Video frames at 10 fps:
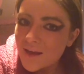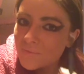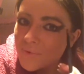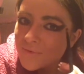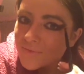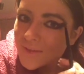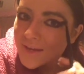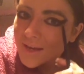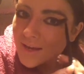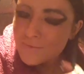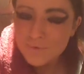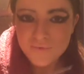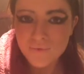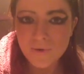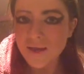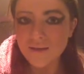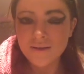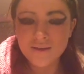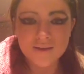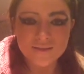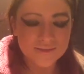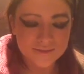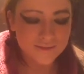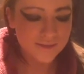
with the wing, because